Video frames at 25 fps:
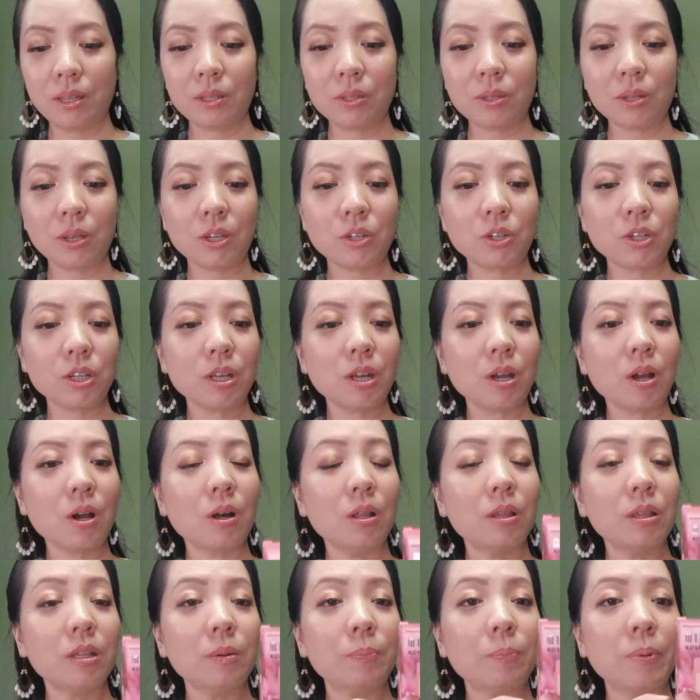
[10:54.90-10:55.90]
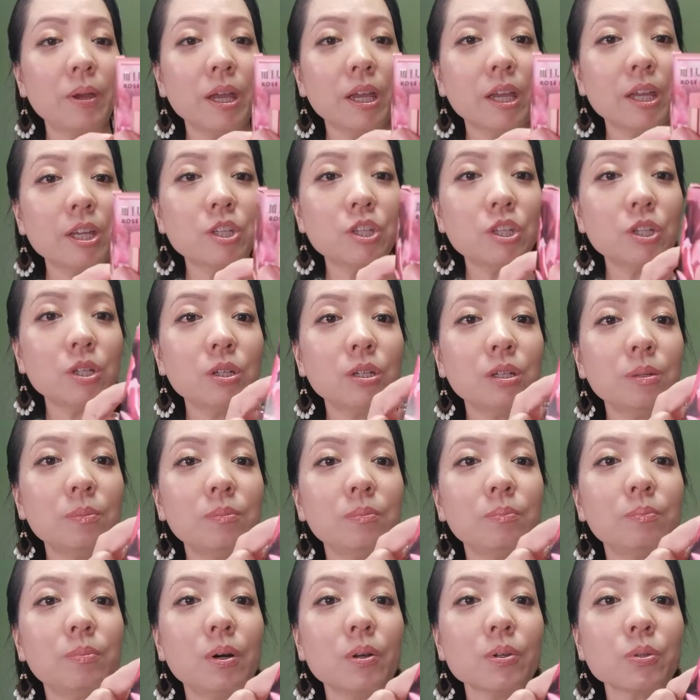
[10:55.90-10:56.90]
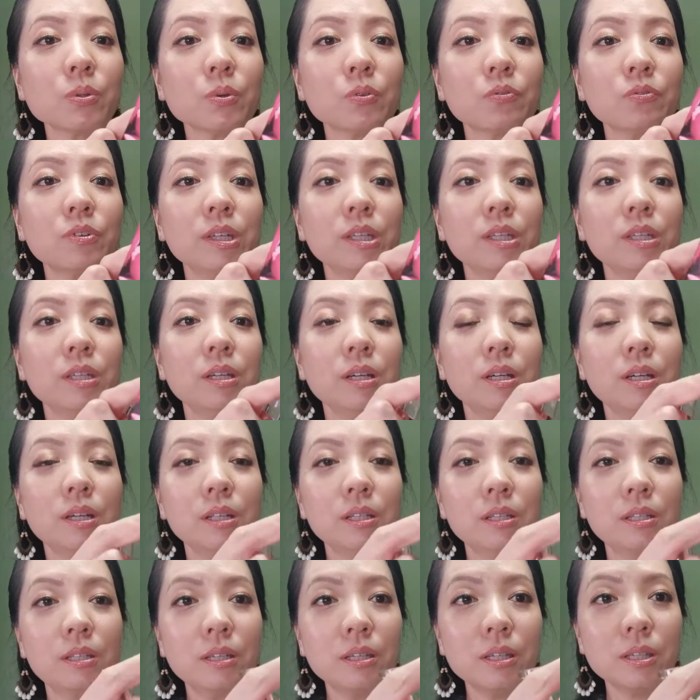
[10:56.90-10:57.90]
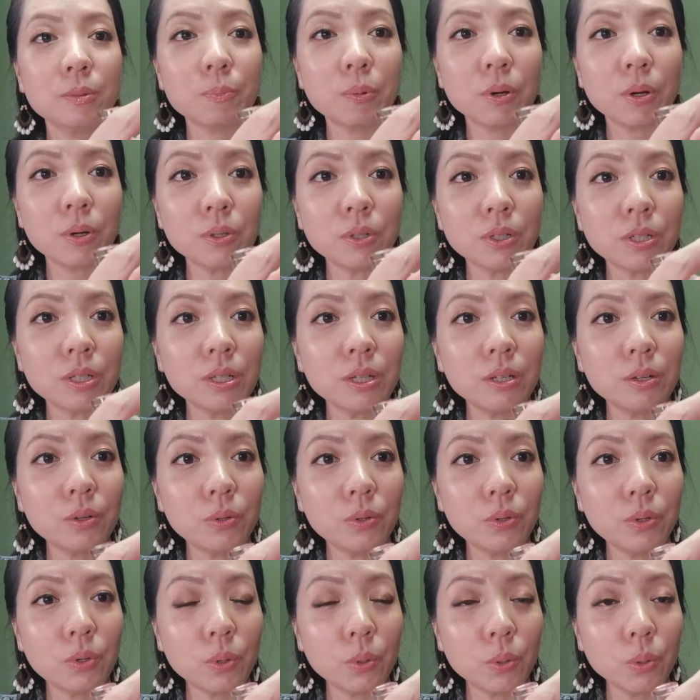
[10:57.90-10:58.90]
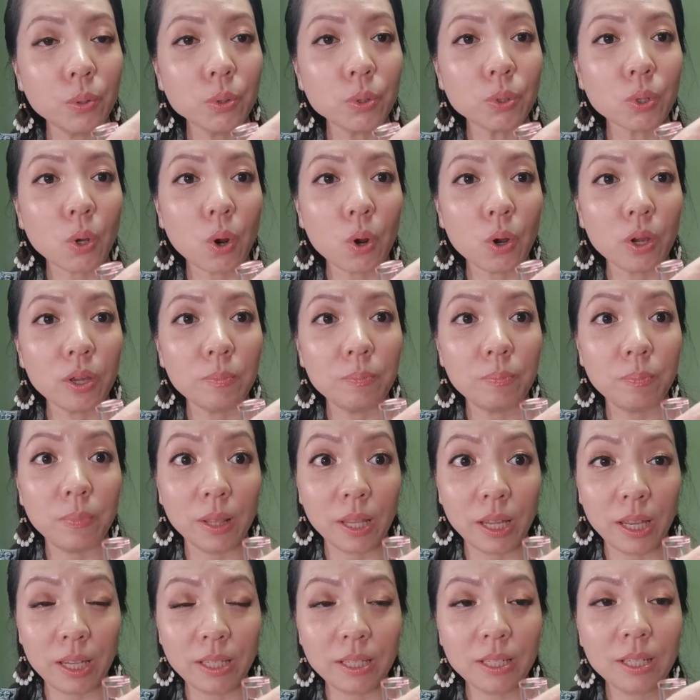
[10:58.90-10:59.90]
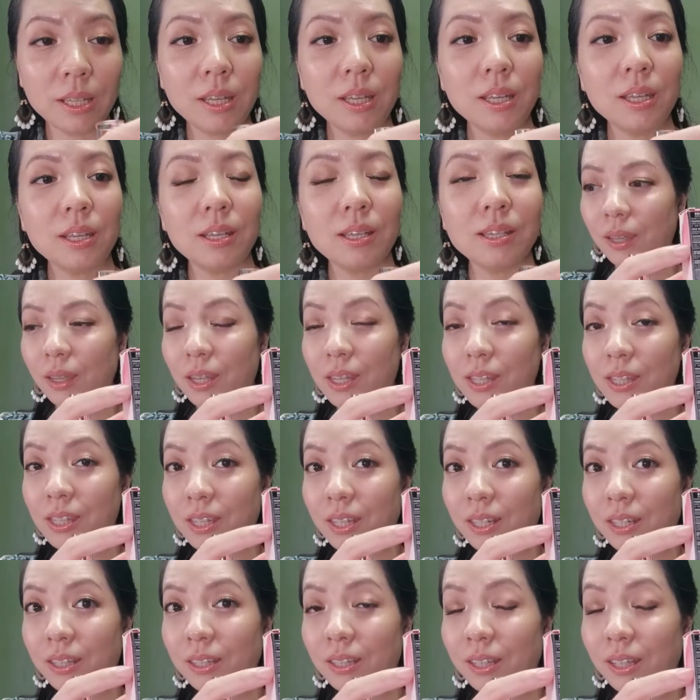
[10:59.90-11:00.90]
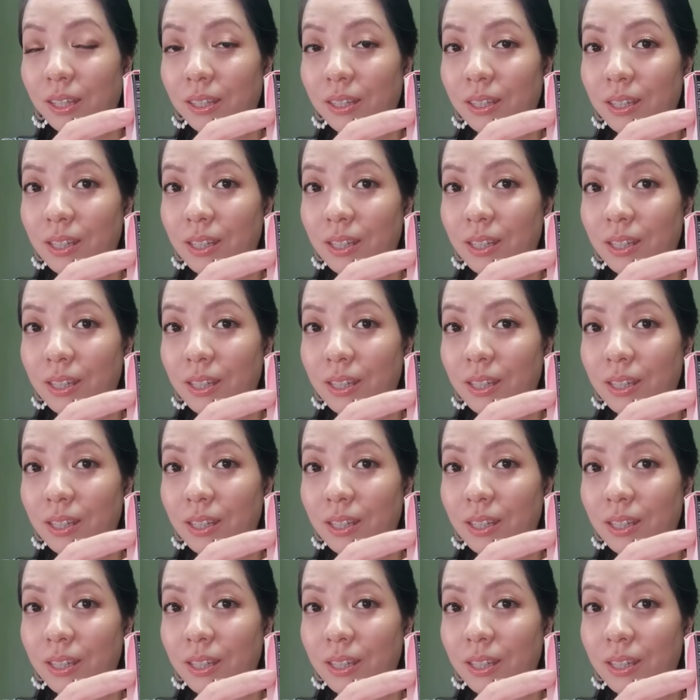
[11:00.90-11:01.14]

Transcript: So actually on the packaging box over here, this portion rose oil blend, it stated that